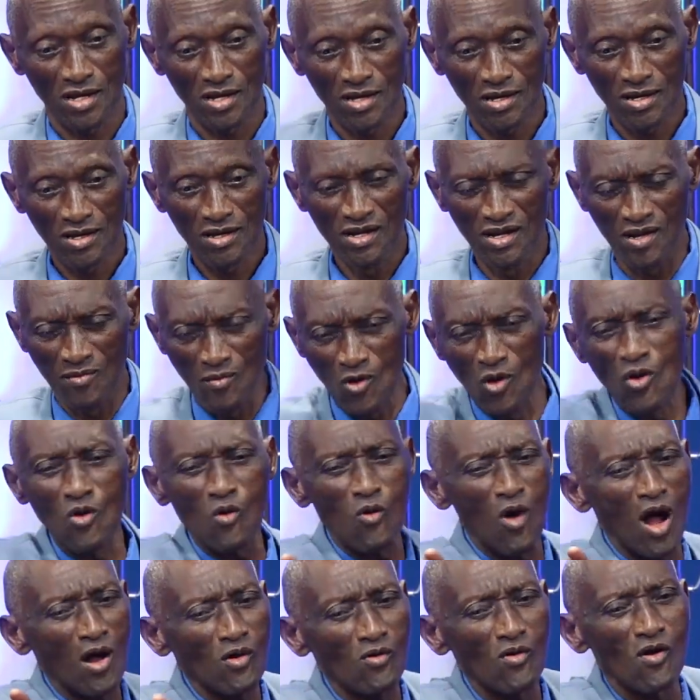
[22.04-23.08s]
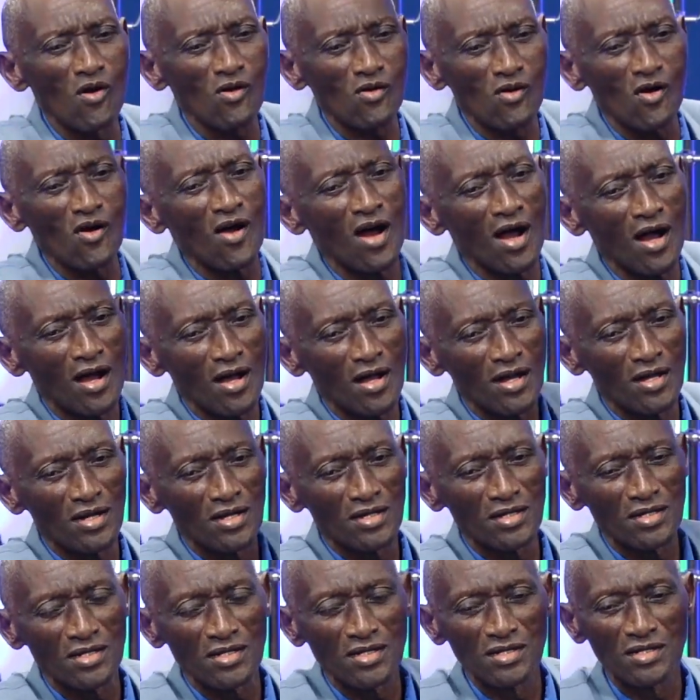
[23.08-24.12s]
God unto me is a
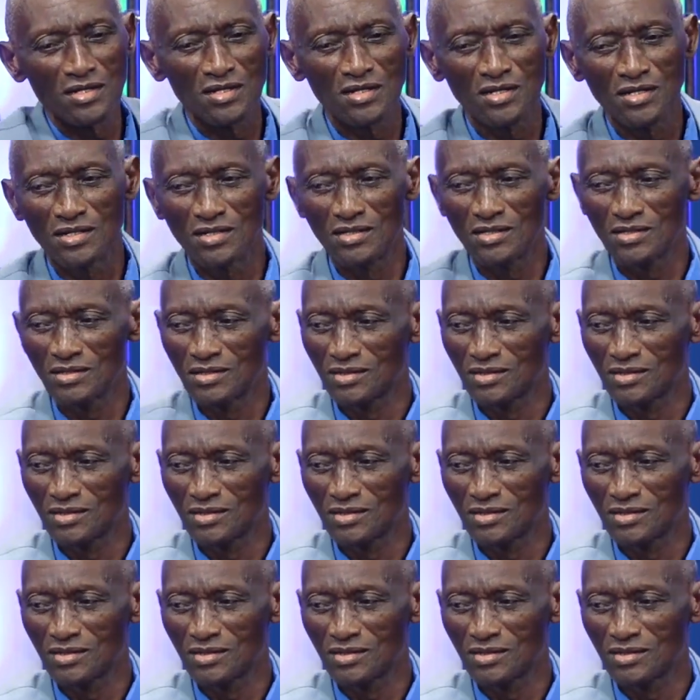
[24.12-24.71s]
saving God.